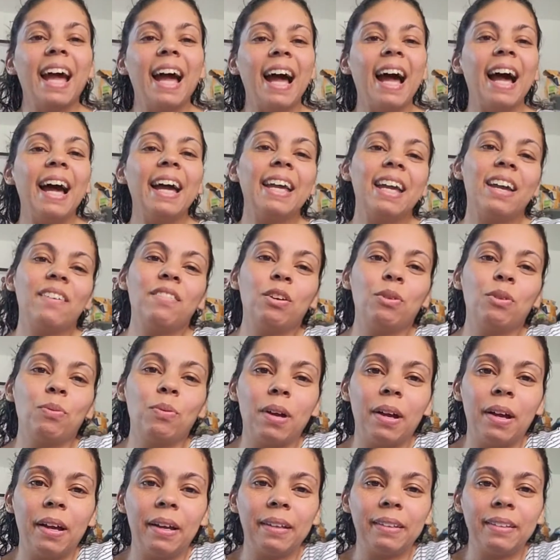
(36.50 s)
Hi
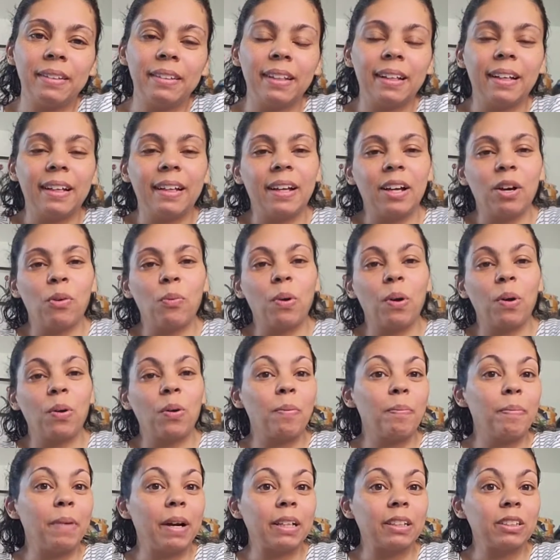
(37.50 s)
everyone,
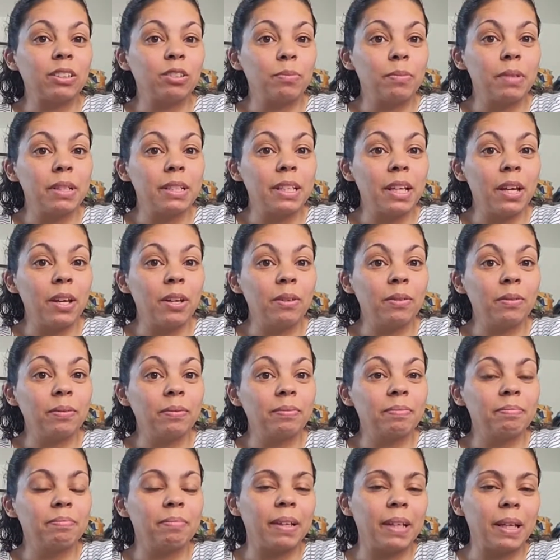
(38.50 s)
welcome back to my channel.
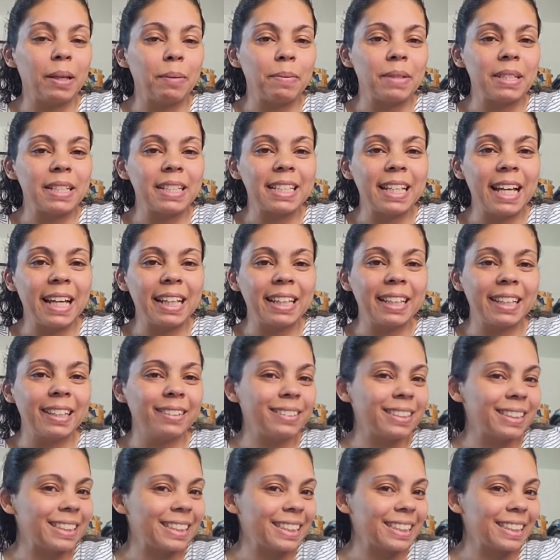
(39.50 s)
My name is Tati.
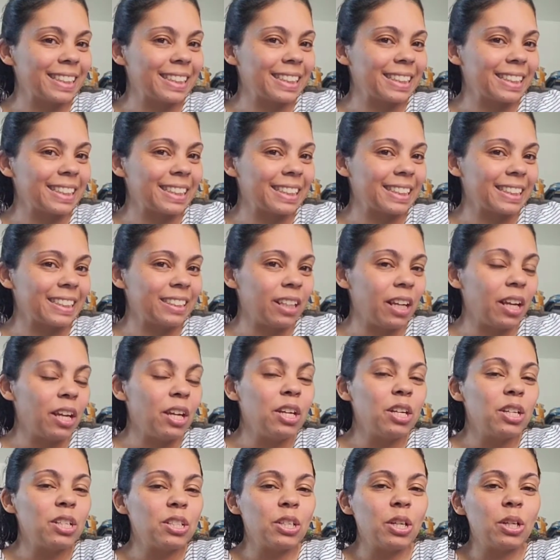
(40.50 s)

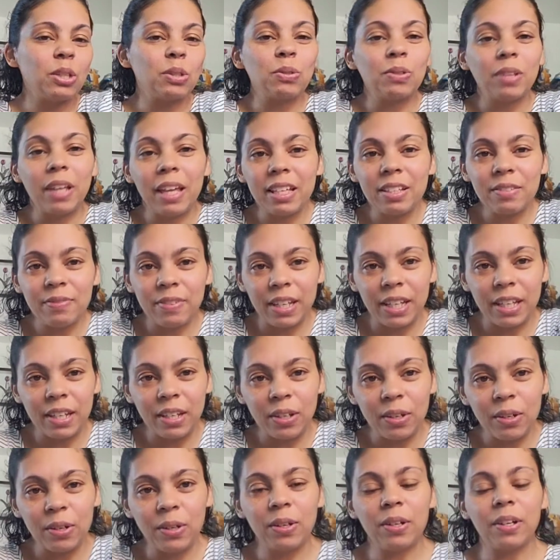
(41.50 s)
So today's
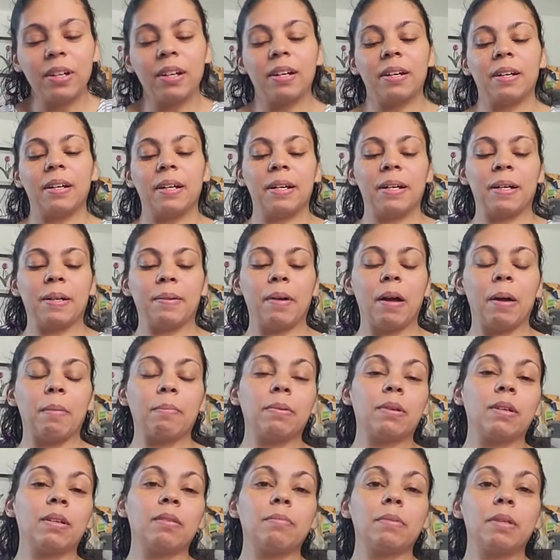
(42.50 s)
video,
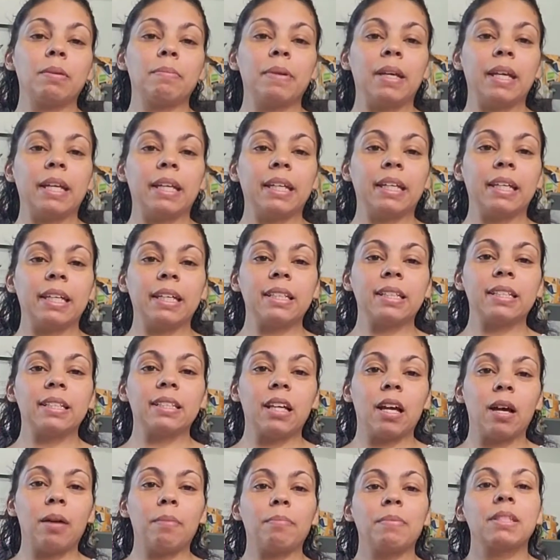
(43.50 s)
I'm gonna be making
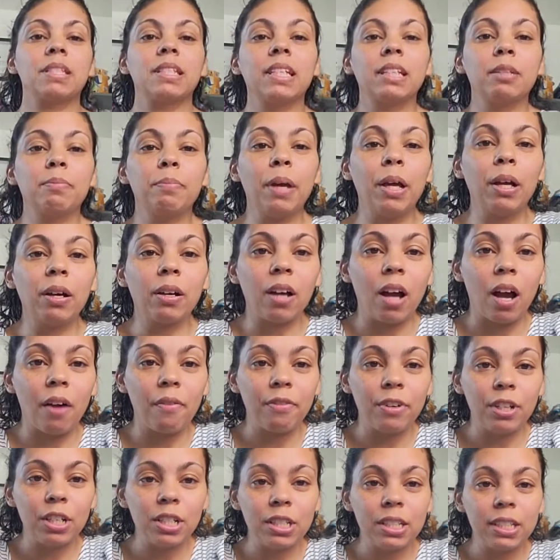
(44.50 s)
some seatbelt
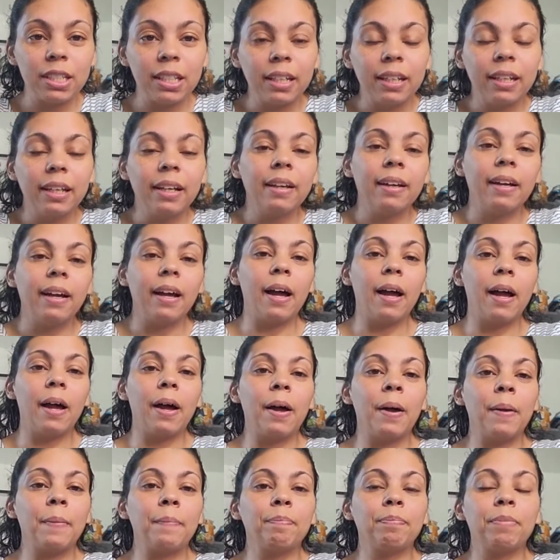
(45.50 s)
covers.
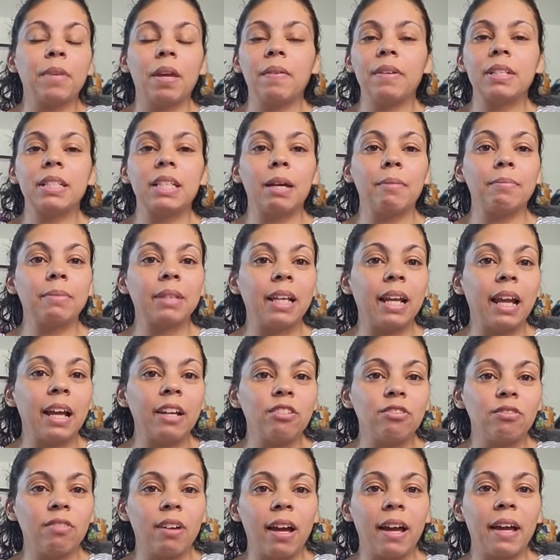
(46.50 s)
Every time that I
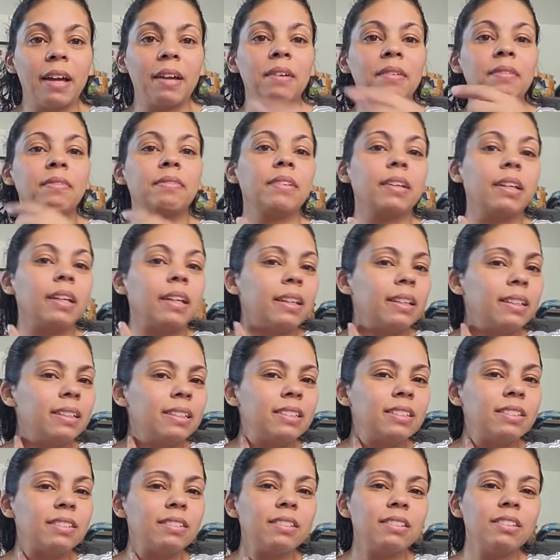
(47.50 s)
drive, it
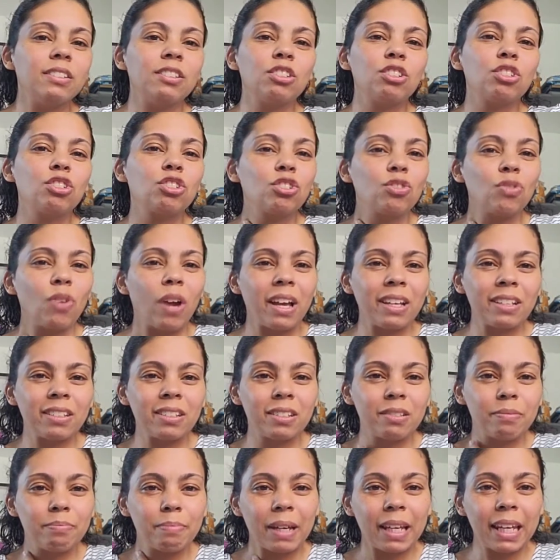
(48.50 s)

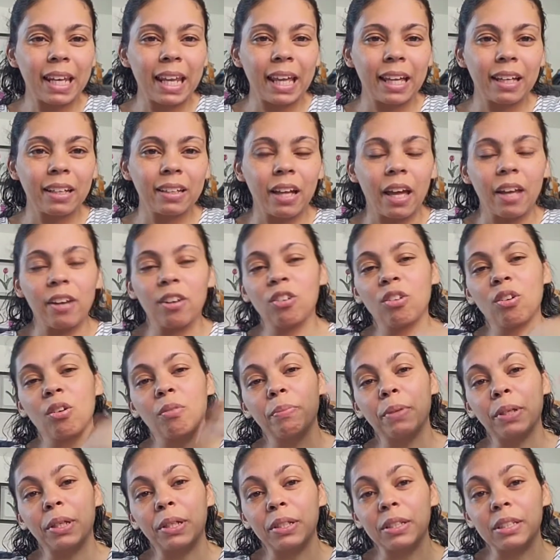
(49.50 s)
scratches my neck. I don't know
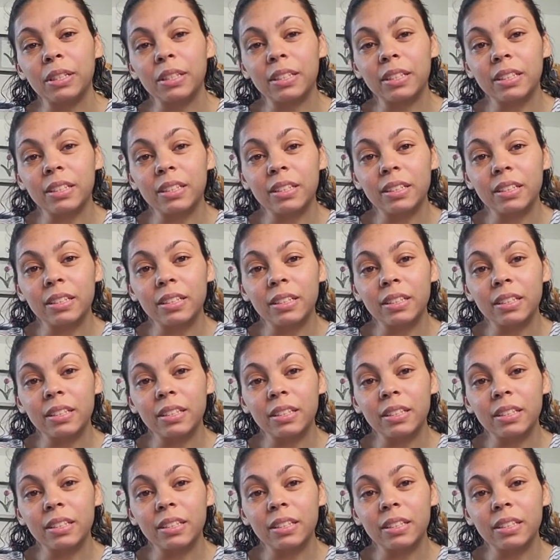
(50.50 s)
because